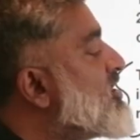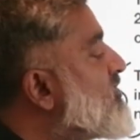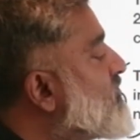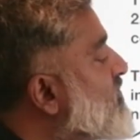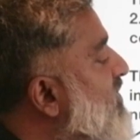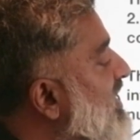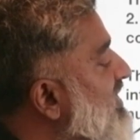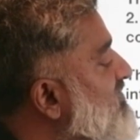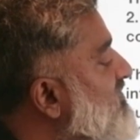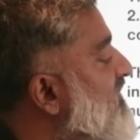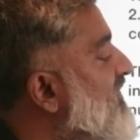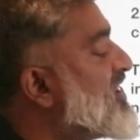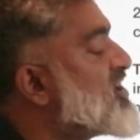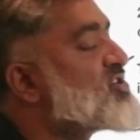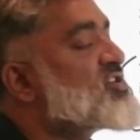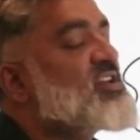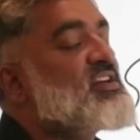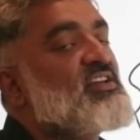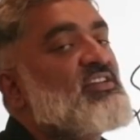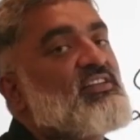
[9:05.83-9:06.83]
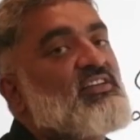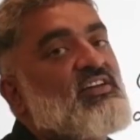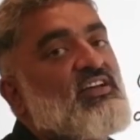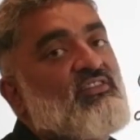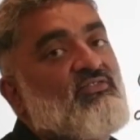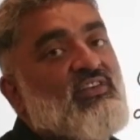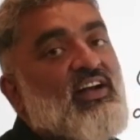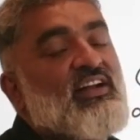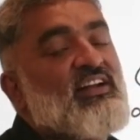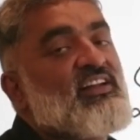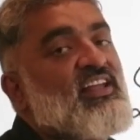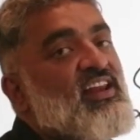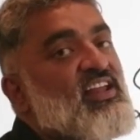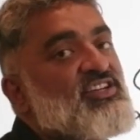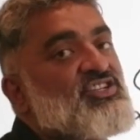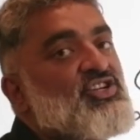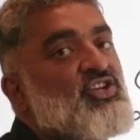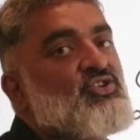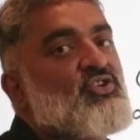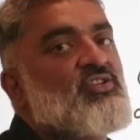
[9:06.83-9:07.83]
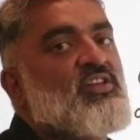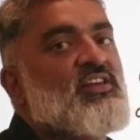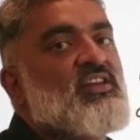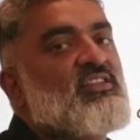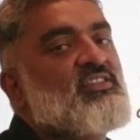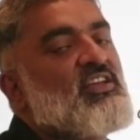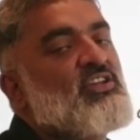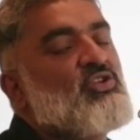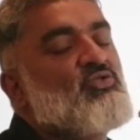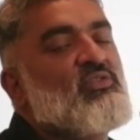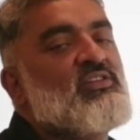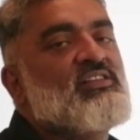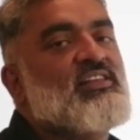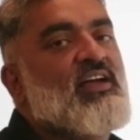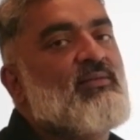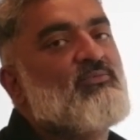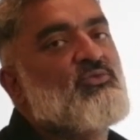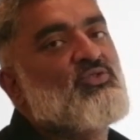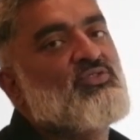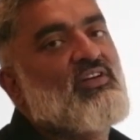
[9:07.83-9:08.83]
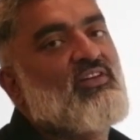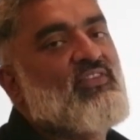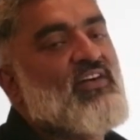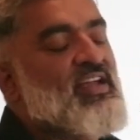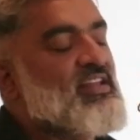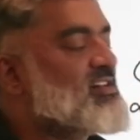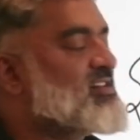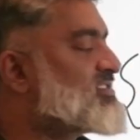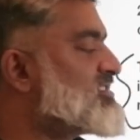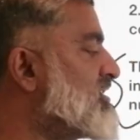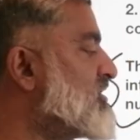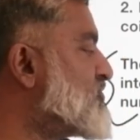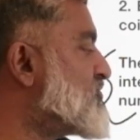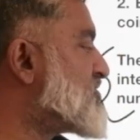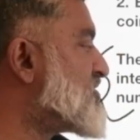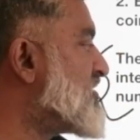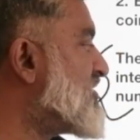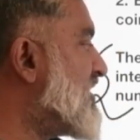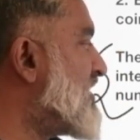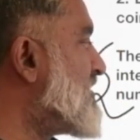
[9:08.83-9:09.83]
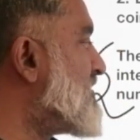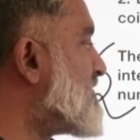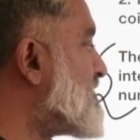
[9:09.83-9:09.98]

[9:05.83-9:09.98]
one way or another, one direction or another, you will come to the final solution, right?